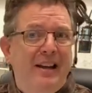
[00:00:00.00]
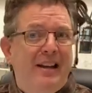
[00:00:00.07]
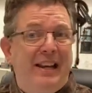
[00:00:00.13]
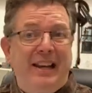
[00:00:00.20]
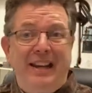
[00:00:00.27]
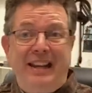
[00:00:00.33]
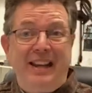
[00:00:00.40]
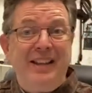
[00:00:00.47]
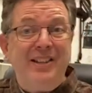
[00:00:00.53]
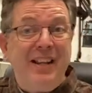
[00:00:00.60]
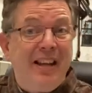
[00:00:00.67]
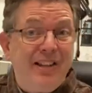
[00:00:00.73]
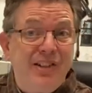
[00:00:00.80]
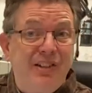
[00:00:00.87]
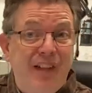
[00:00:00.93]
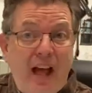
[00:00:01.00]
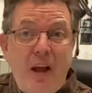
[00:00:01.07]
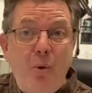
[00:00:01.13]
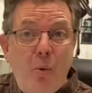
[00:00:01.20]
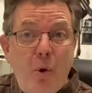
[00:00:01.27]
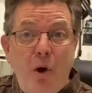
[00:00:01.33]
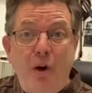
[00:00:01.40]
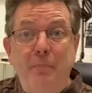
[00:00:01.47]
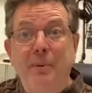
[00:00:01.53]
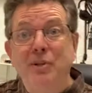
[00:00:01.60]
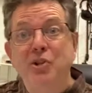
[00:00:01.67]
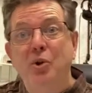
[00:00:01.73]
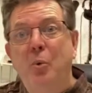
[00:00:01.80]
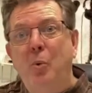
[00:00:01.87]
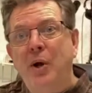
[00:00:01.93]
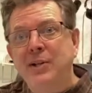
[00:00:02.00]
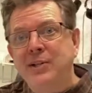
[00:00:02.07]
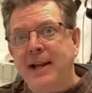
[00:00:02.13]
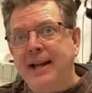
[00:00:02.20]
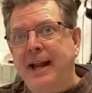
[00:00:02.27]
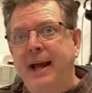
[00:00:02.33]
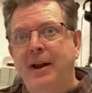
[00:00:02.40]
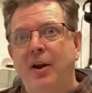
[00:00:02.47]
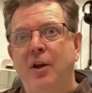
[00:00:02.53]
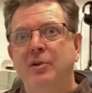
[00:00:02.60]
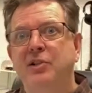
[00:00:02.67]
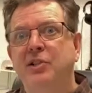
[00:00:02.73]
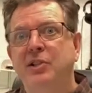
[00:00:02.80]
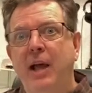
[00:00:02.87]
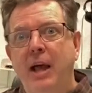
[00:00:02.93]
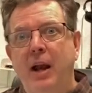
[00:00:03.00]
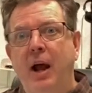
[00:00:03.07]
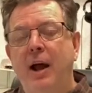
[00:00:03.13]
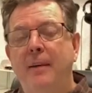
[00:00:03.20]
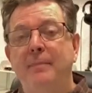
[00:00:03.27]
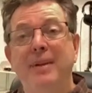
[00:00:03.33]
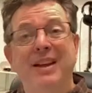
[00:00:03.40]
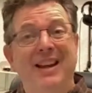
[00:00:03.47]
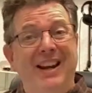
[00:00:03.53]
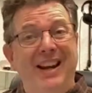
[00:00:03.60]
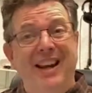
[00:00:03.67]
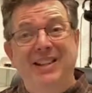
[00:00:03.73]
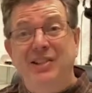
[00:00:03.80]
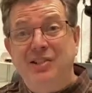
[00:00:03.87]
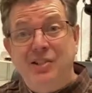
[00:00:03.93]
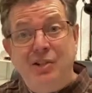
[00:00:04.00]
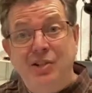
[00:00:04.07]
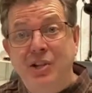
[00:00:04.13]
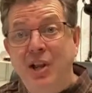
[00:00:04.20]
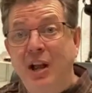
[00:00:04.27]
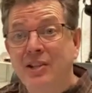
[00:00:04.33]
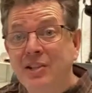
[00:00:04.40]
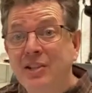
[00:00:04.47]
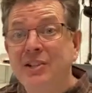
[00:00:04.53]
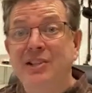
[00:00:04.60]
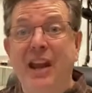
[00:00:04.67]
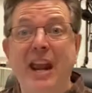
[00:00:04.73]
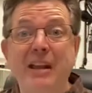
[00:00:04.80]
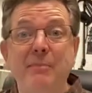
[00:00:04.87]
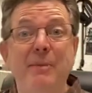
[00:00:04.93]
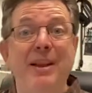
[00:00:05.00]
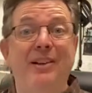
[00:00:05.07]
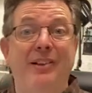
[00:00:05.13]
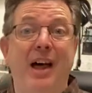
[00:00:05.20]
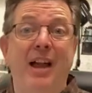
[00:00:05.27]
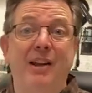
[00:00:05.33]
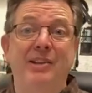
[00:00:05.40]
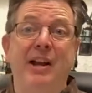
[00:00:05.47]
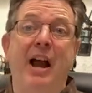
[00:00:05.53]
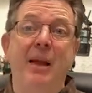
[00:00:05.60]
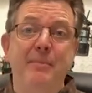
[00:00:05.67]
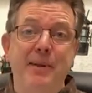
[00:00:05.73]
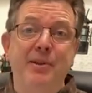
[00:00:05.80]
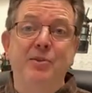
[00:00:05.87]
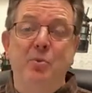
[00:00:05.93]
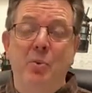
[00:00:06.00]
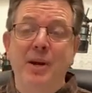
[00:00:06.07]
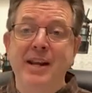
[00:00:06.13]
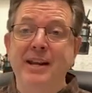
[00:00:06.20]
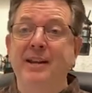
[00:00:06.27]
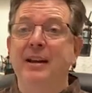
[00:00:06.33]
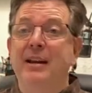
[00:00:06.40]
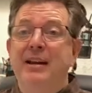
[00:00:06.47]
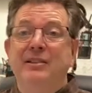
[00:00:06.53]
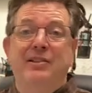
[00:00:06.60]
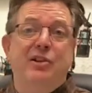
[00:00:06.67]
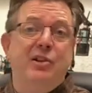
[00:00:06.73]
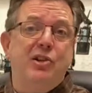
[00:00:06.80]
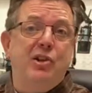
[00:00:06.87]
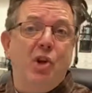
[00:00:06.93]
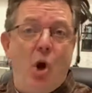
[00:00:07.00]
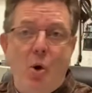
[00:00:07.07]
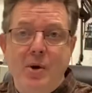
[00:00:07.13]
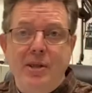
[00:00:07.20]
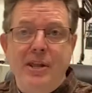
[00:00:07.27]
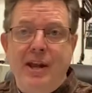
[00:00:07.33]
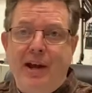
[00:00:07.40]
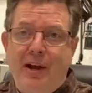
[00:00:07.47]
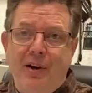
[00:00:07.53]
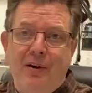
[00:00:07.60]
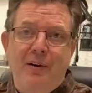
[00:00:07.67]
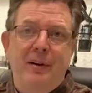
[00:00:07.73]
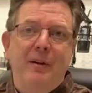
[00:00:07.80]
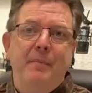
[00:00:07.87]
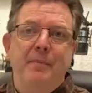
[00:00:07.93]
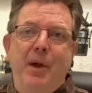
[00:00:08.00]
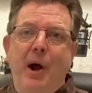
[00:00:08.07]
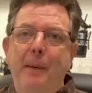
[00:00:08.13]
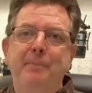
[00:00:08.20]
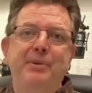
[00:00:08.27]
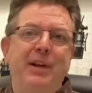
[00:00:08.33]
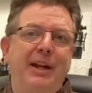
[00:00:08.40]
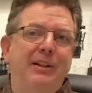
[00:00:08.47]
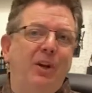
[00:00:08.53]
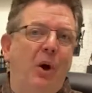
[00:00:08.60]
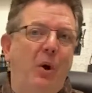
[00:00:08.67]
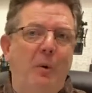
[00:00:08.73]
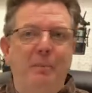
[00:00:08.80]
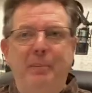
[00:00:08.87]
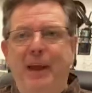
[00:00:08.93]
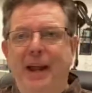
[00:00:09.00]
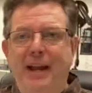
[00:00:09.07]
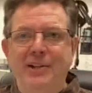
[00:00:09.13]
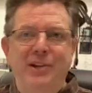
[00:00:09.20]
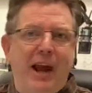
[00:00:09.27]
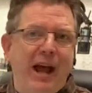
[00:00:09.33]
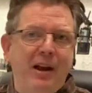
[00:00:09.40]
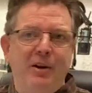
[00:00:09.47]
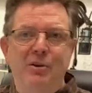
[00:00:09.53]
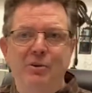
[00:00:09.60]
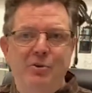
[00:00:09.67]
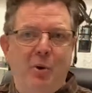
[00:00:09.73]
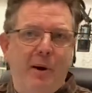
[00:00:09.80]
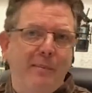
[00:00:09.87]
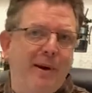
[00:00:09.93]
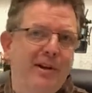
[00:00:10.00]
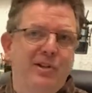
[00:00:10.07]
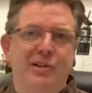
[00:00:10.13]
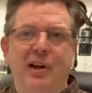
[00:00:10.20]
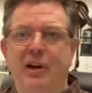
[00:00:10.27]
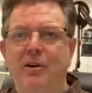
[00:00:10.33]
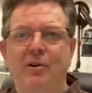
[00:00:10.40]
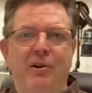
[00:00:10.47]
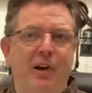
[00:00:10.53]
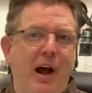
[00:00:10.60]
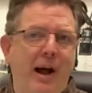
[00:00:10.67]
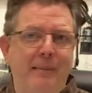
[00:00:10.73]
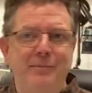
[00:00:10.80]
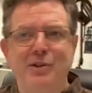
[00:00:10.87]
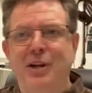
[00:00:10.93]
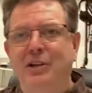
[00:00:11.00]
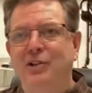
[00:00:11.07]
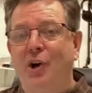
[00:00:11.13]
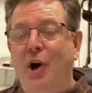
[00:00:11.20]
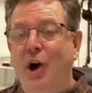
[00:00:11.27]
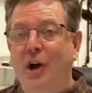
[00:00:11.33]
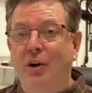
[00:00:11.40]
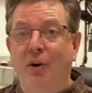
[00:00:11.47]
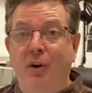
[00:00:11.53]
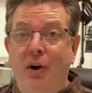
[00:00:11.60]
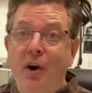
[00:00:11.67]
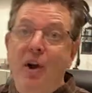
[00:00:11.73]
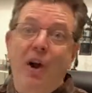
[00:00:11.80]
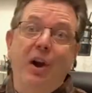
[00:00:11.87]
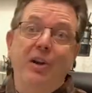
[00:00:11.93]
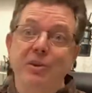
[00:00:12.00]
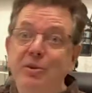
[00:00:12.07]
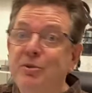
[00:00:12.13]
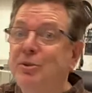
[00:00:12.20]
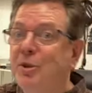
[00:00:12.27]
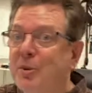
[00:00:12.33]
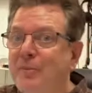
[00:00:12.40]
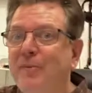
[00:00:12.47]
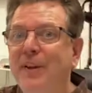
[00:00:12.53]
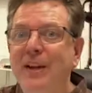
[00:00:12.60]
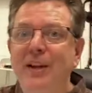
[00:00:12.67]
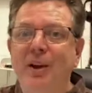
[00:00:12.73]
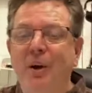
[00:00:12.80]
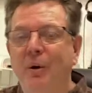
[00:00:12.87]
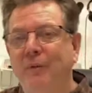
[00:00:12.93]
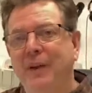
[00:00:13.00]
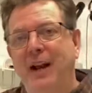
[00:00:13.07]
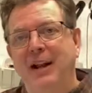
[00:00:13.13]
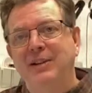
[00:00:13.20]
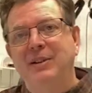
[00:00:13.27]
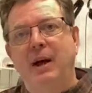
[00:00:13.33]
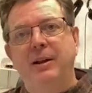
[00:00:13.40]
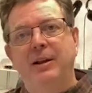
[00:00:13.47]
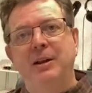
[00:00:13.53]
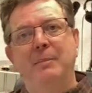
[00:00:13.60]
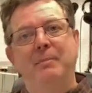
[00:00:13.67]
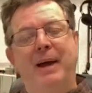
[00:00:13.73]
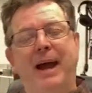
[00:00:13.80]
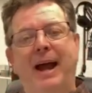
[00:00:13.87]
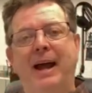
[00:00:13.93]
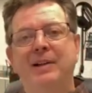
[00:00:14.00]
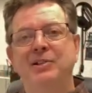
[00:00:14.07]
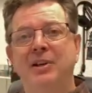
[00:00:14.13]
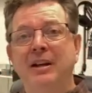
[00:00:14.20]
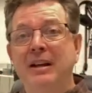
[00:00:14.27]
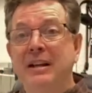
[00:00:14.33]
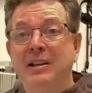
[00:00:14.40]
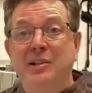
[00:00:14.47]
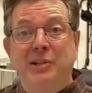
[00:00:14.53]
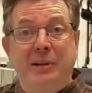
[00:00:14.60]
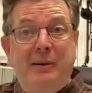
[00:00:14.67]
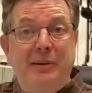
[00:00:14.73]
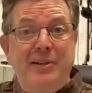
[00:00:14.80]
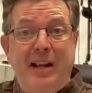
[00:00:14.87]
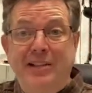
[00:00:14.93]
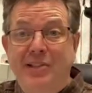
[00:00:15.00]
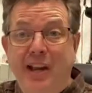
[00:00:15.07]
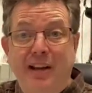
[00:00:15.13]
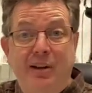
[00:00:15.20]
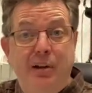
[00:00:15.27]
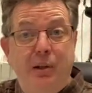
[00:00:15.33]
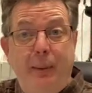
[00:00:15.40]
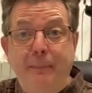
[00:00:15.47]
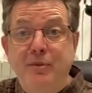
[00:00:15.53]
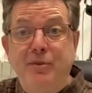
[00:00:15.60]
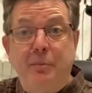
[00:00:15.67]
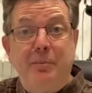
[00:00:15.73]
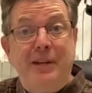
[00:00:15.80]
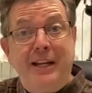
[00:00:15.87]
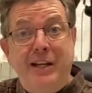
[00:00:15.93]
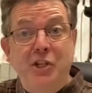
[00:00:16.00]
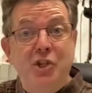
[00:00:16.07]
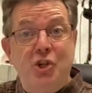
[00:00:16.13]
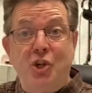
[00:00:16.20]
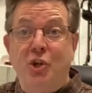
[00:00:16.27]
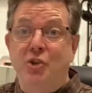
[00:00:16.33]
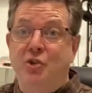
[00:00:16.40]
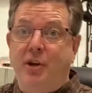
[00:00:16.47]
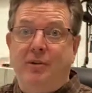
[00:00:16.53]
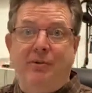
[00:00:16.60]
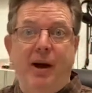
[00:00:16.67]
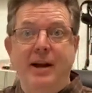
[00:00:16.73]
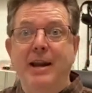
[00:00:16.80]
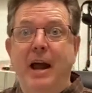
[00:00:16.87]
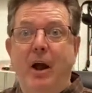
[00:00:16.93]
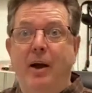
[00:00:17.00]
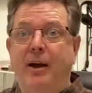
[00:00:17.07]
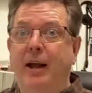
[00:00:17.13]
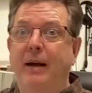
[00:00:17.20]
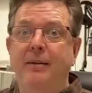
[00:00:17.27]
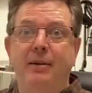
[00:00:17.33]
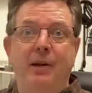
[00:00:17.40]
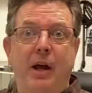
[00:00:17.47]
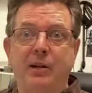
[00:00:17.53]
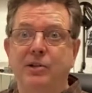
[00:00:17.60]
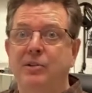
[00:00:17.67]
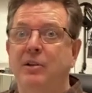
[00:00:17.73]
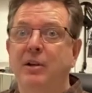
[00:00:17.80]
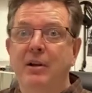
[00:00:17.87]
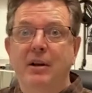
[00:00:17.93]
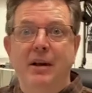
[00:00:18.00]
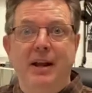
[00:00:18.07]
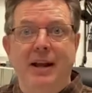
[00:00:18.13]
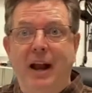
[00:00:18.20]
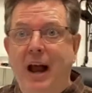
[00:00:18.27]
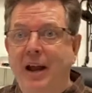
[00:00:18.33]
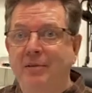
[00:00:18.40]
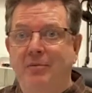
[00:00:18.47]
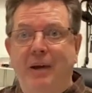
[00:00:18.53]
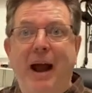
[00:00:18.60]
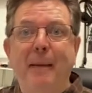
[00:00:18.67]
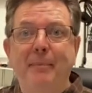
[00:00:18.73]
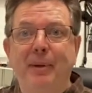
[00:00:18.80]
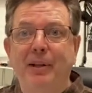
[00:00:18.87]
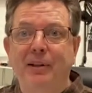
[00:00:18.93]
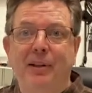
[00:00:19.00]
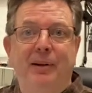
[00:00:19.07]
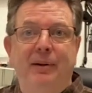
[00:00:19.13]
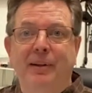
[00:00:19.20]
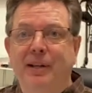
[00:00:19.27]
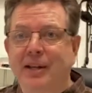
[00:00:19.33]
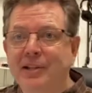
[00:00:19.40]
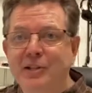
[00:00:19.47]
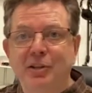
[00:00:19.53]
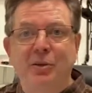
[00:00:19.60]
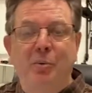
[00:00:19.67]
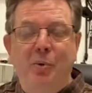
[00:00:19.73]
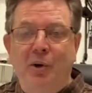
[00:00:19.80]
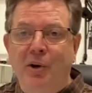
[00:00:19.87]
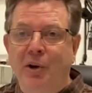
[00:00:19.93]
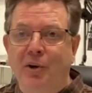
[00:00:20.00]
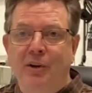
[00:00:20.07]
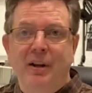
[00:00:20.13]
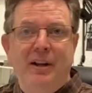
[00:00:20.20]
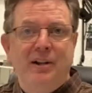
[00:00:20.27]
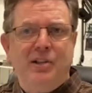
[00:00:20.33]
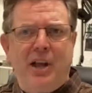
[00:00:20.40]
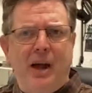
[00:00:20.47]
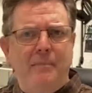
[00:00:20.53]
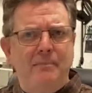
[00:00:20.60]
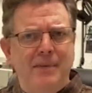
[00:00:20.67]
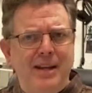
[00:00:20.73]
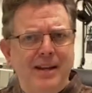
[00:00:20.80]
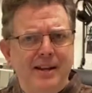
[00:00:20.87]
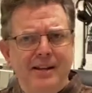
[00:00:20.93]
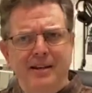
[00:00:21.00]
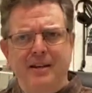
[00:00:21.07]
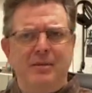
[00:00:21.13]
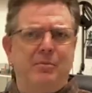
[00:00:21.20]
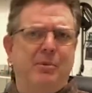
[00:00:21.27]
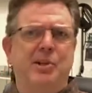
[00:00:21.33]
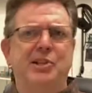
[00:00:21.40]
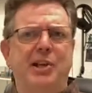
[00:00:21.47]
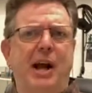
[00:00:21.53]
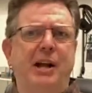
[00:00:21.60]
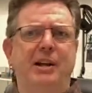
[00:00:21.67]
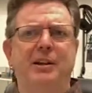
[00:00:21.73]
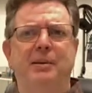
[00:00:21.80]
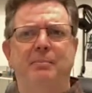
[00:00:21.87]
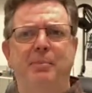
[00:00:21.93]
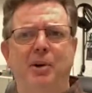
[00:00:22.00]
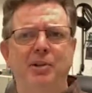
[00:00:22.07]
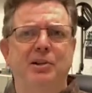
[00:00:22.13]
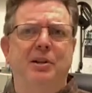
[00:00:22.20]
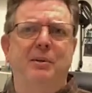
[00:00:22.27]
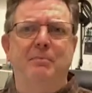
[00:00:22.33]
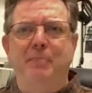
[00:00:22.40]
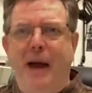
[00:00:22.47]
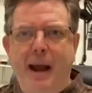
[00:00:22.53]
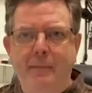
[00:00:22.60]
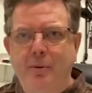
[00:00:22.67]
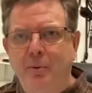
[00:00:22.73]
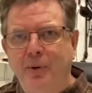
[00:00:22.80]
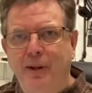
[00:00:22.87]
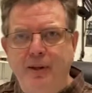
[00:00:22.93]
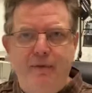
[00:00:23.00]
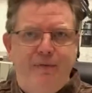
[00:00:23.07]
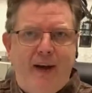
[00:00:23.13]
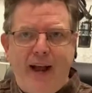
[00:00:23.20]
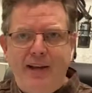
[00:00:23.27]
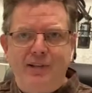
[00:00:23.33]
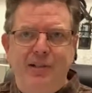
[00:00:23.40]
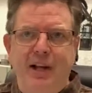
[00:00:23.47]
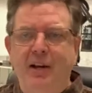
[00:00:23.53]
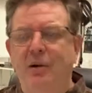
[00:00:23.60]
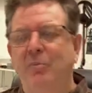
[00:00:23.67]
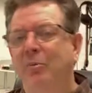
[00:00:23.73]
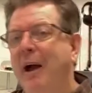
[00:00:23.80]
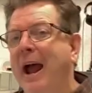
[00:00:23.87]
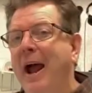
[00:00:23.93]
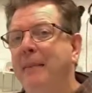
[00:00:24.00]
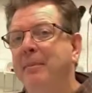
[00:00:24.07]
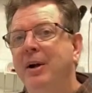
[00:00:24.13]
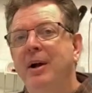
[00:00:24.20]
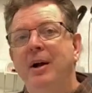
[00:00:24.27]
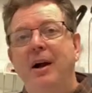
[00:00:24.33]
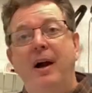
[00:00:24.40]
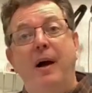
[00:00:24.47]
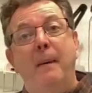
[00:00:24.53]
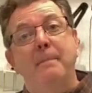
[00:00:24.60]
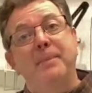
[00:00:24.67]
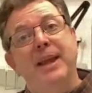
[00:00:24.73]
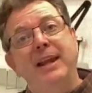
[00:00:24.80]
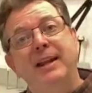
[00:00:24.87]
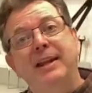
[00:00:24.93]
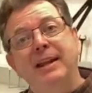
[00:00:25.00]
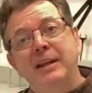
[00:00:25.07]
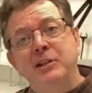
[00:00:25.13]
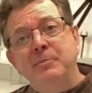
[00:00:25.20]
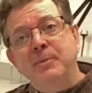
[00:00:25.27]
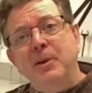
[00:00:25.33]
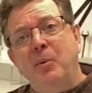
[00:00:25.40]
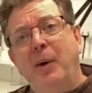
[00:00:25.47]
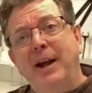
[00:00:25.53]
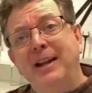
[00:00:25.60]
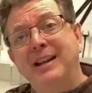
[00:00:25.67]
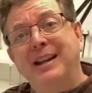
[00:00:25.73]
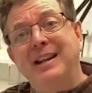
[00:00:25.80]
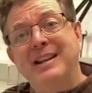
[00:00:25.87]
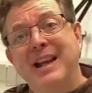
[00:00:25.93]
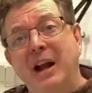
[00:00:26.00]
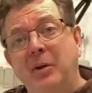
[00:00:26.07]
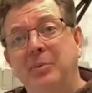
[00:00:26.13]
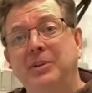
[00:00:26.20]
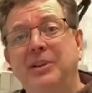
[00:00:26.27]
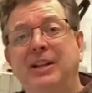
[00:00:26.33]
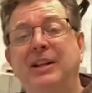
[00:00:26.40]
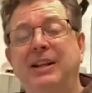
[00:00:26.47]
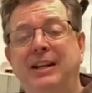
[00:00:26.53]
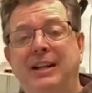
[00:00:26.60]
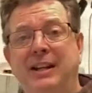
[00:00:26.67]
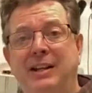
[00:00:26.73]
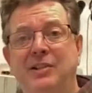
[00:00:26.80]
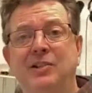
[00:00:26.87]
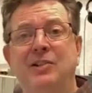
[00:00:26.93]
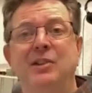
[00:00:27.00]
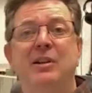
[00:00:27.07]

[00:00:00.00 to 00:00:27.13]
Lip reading: It's a lot of work, but once I got it all set up, it doesn't take me a lot of time each week to just go in there, update the homepage, add a new Toy Box Tale or an Object Talk or a YouTube video that I'd done in the past. Sometimes I take clips from Kids Church. Like right now I got Gus and I rapping the Kids in the Word. It's got me reciting the books of the Bible really fast like a rap. And it gives me a way to connect with the kids